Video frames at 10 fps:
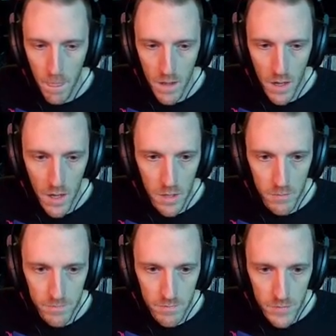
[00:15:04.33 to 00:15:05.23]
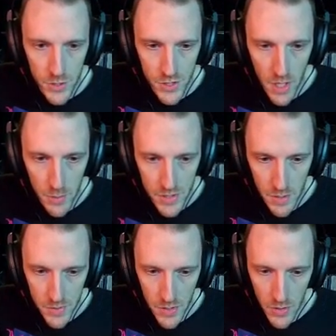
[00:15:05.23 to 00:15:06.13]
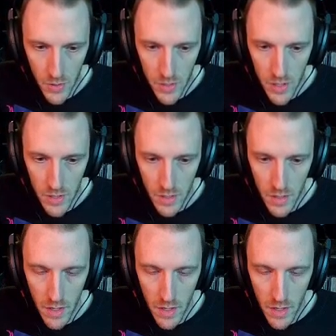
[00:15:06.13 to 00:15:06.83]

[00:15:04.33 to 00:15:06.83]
Um, just a couple steps to do it.